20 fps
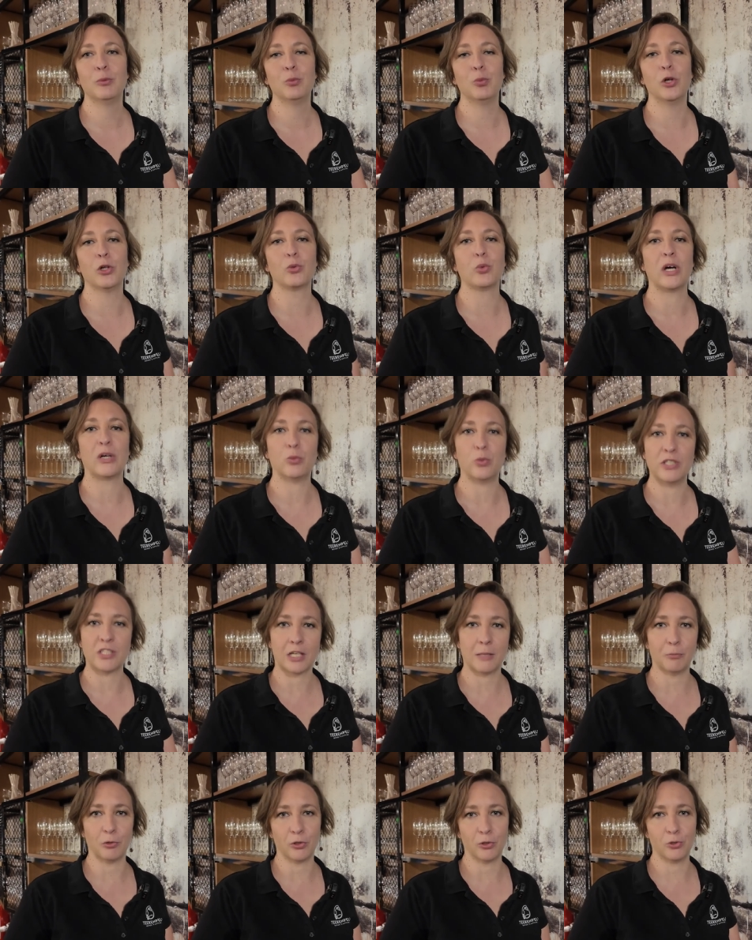worldwide
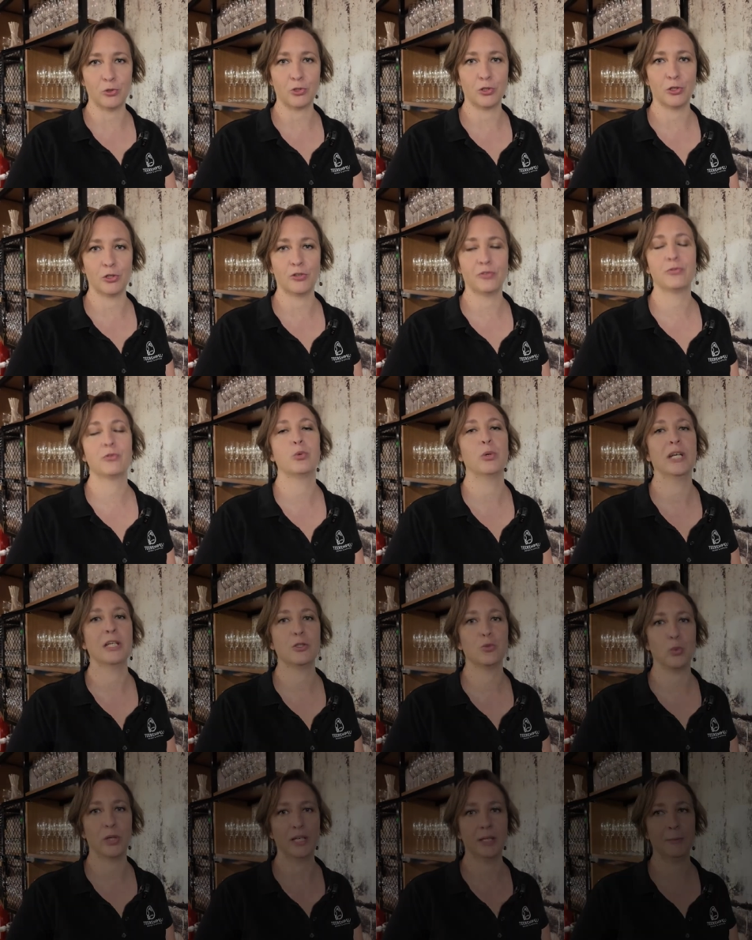whiskey producer of
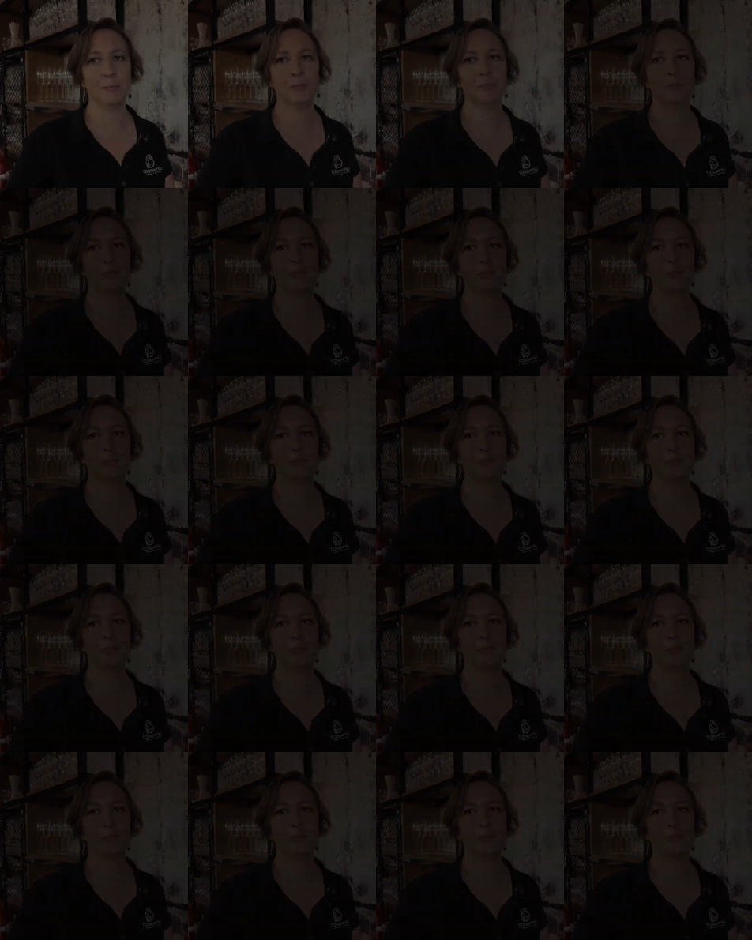2020.